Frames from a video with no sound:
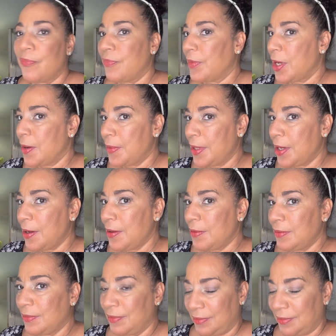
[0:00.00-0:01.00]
There we go.